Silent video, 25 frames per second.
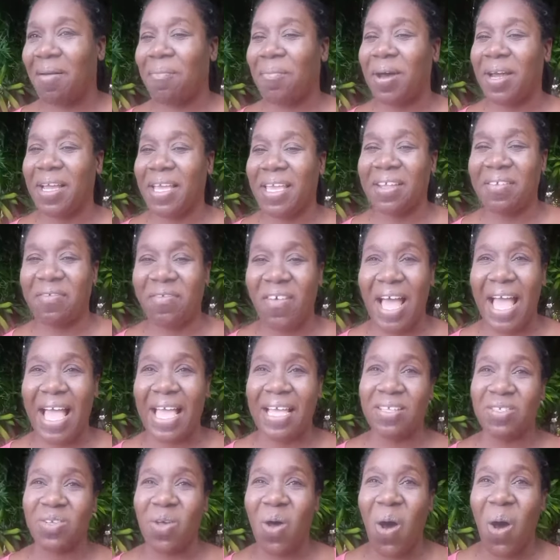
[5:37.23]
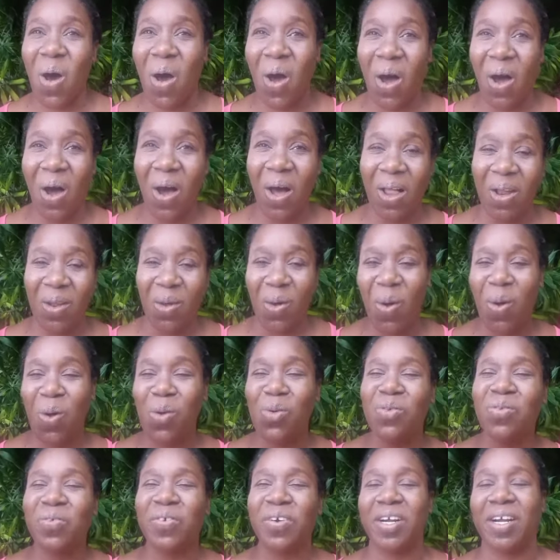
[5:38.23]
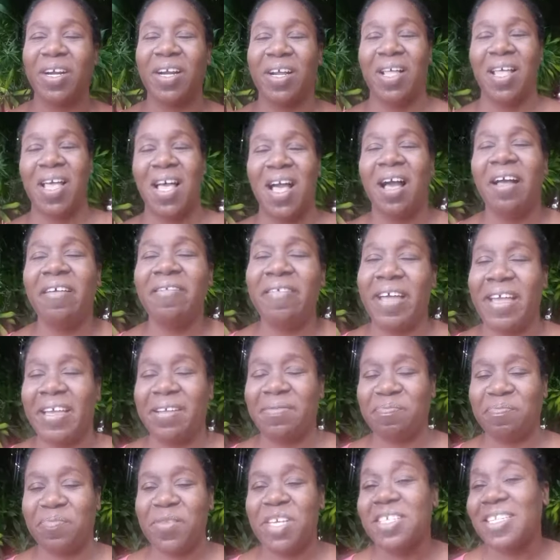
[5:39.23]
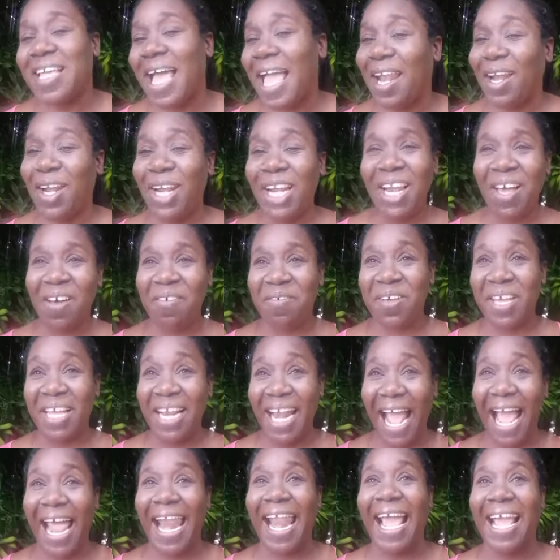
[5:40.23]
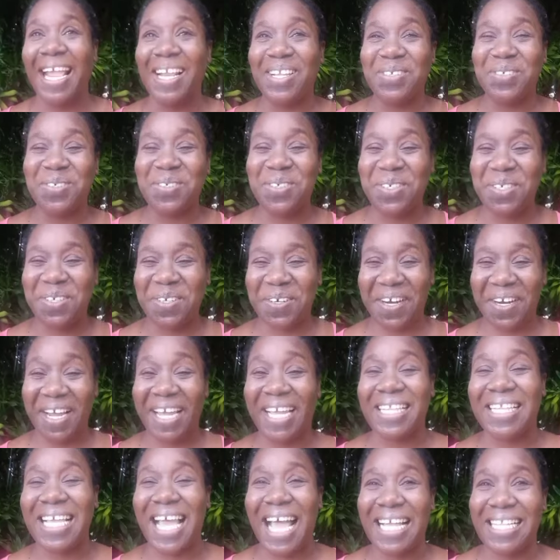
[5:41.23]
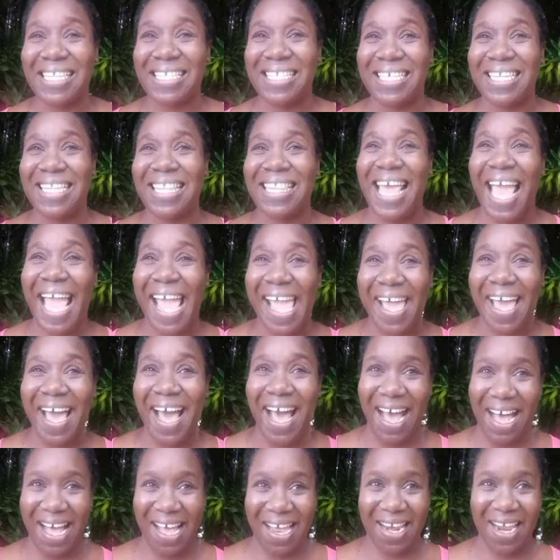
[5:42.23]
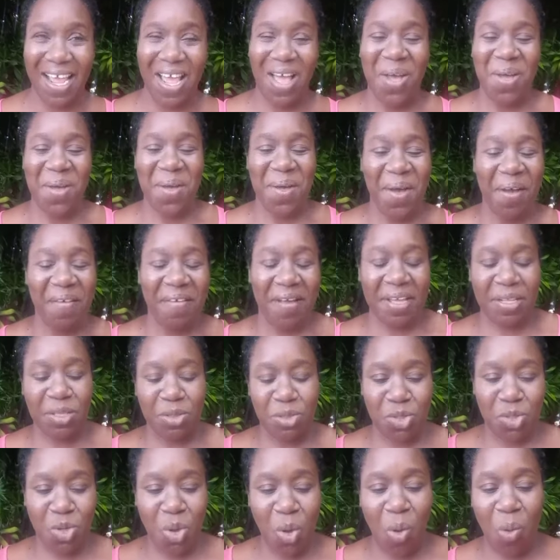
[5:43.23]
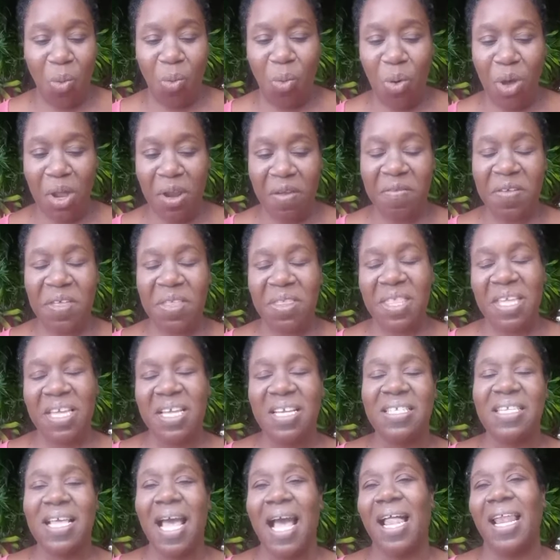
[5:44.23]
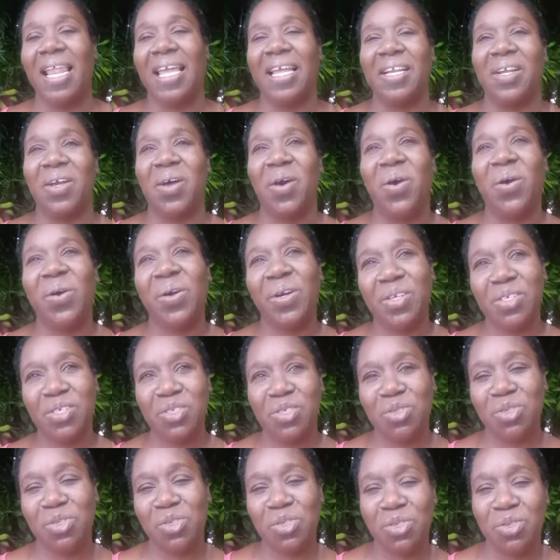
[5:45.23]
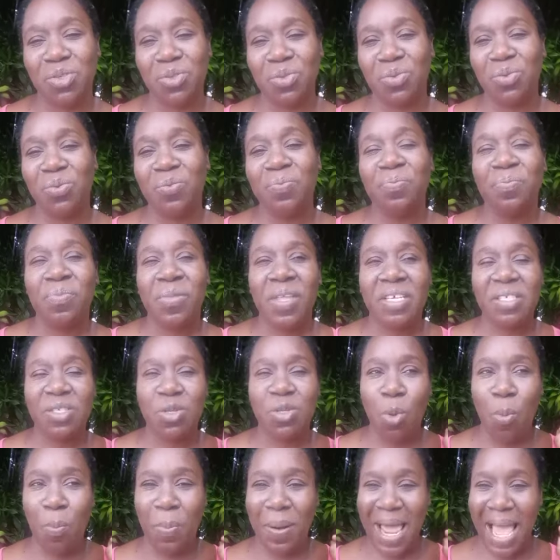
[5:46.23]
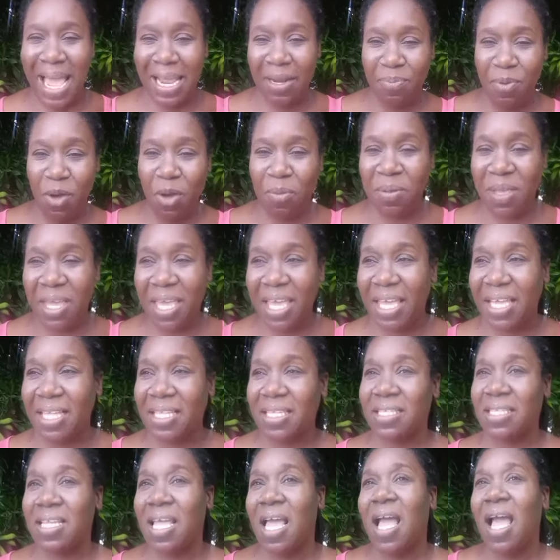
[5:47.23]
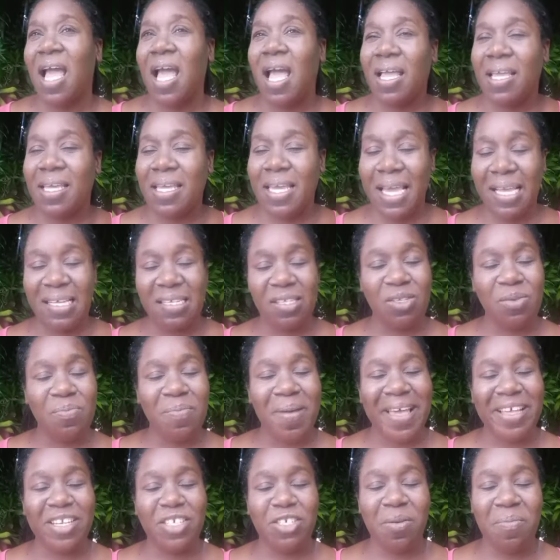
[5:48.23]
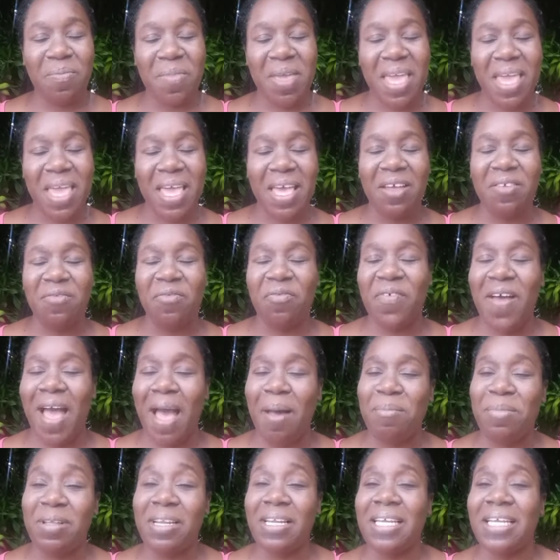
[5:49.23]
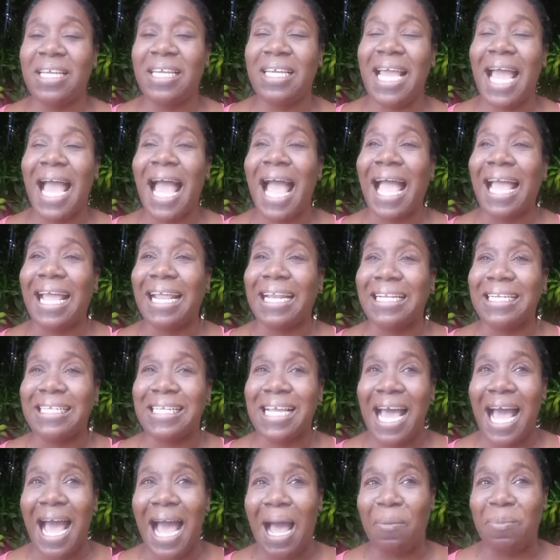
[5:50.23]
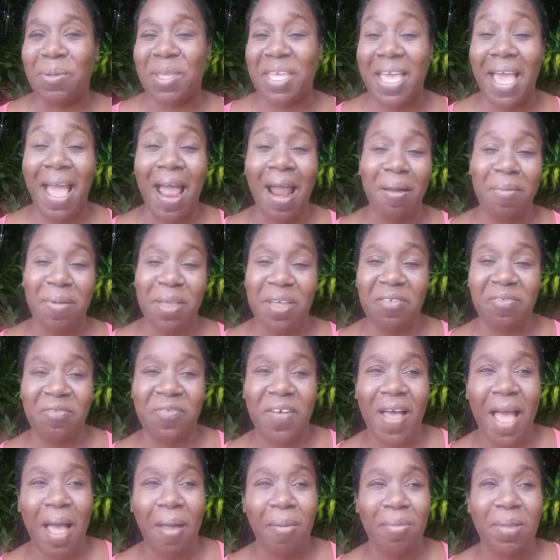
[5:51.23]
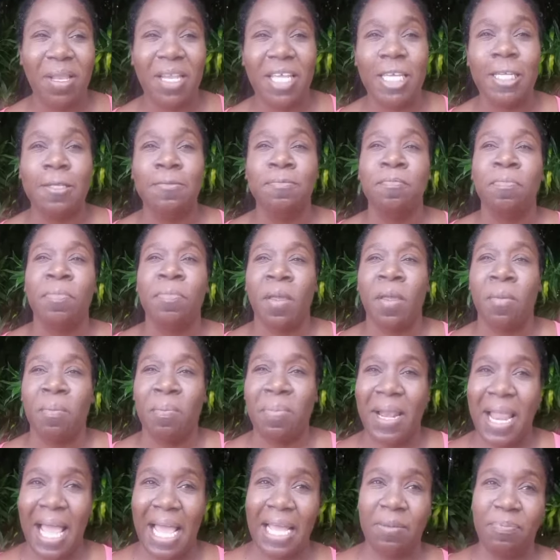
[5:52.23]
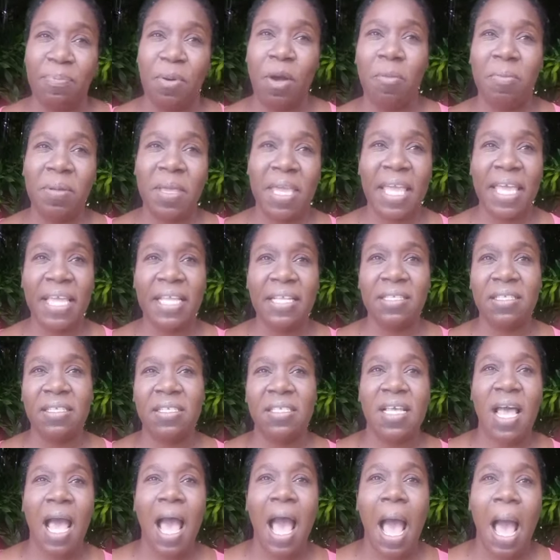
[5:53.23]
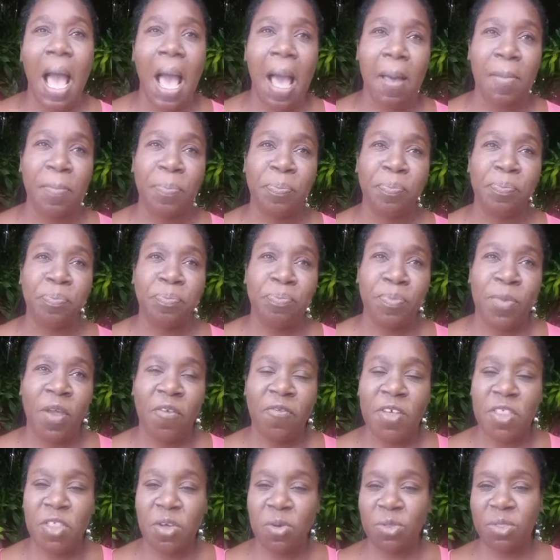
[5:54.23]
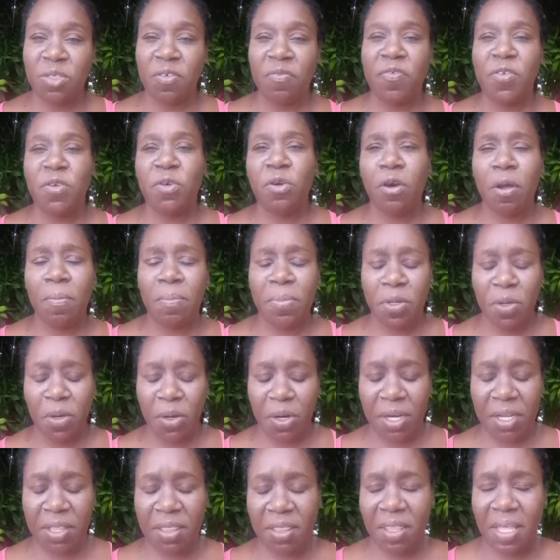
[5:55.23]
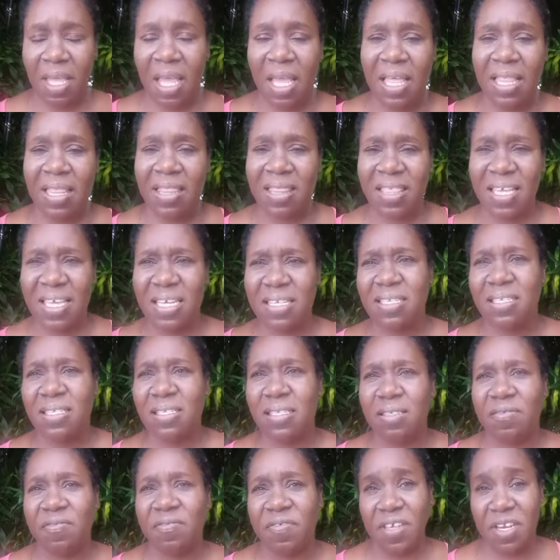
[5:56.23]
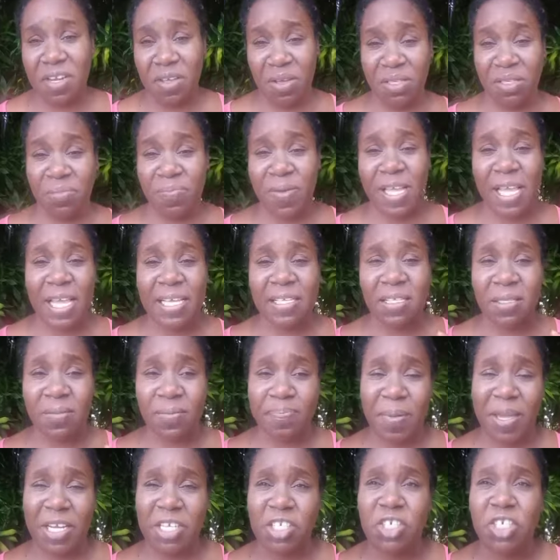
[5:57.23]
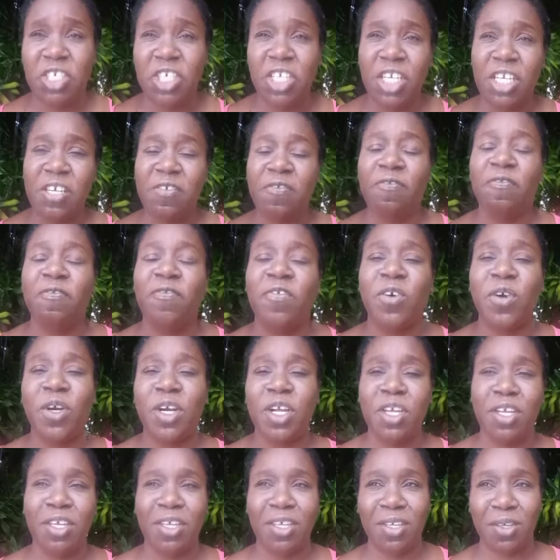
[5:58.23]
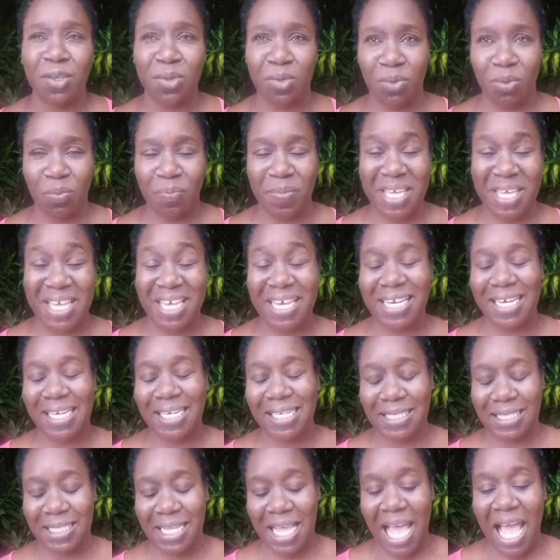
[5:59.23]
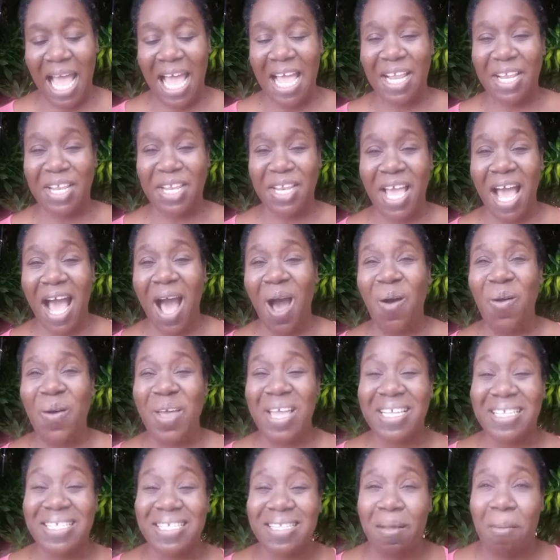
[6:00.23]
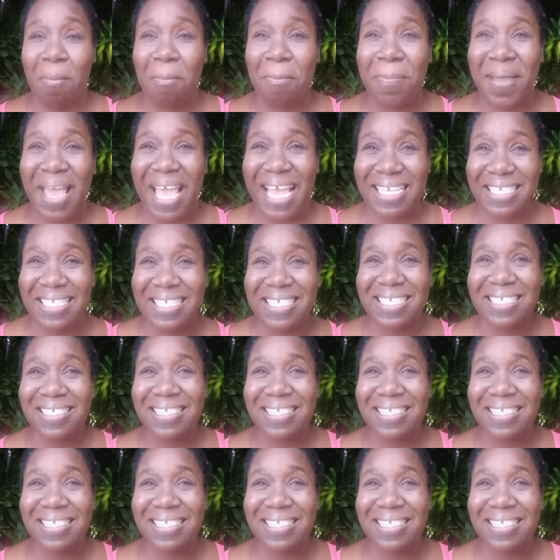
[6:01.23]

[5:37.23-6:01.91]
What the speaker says: pumpkin vines all over. All right, because I love it and I do great at it, thank God. All right, so one of the things I'll encourage you to do, so plant pumpkins. Yes, to my Jamaican family and Caribbean family, plant pumpkins. For those of you up north, this video is especially for you because now is the best